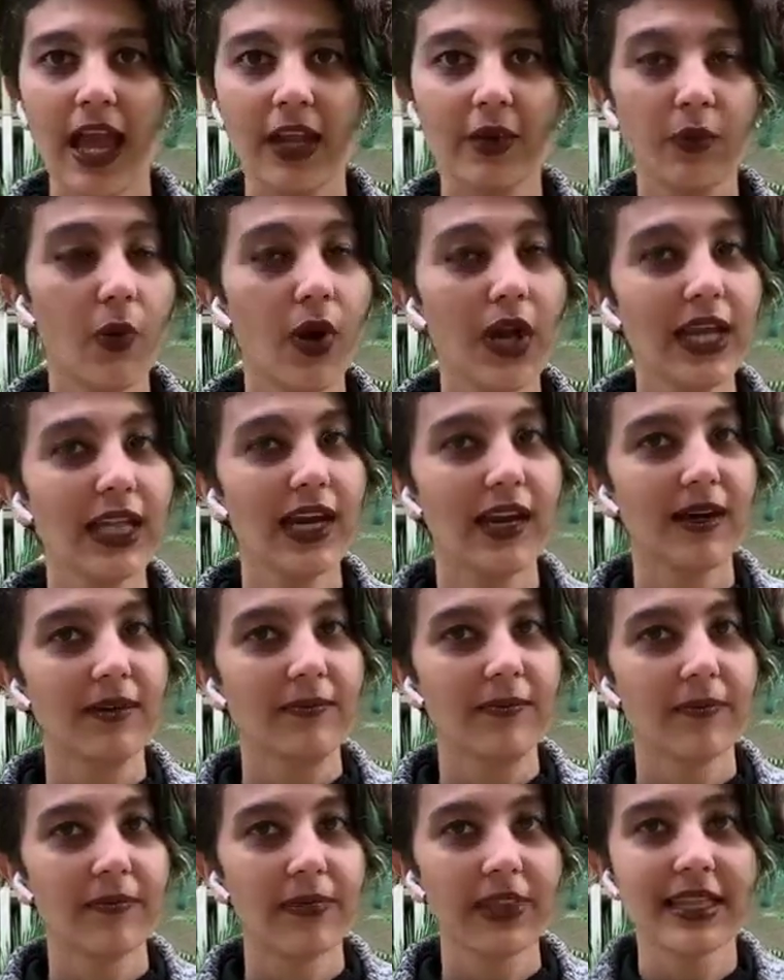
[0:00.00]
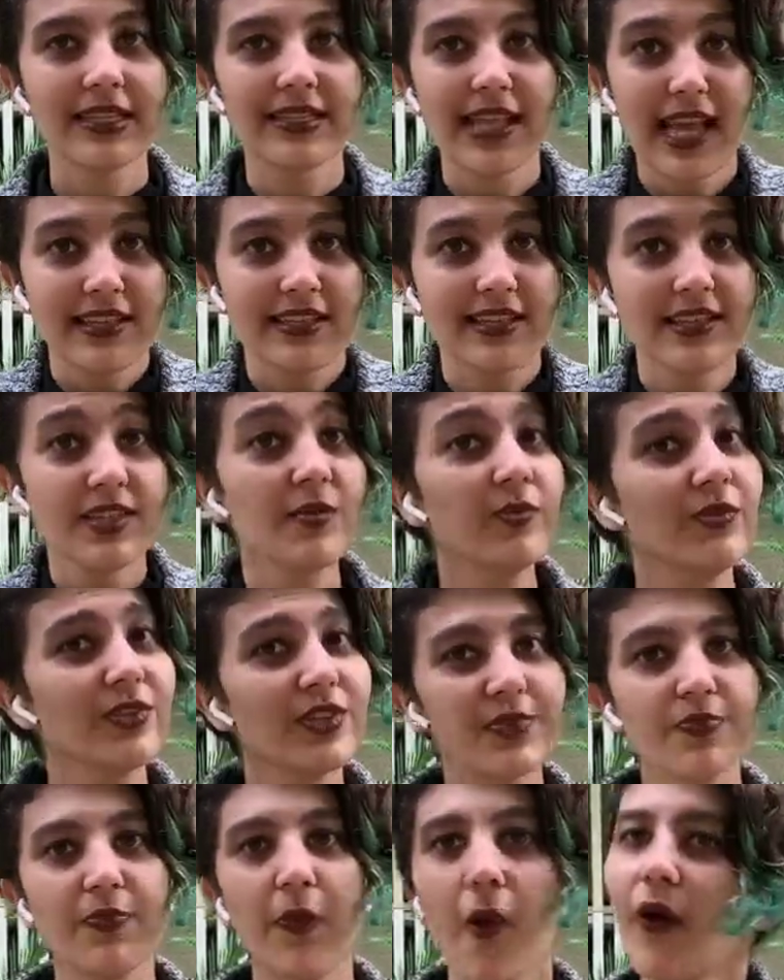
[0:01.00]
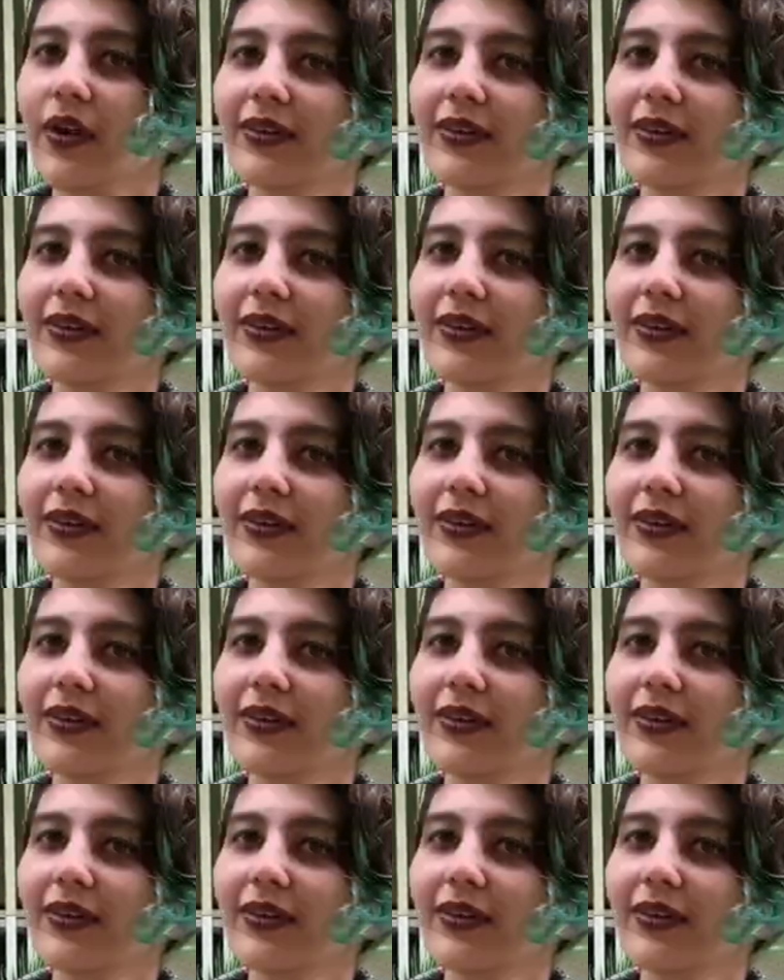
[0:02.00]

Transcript: And voila, sexism was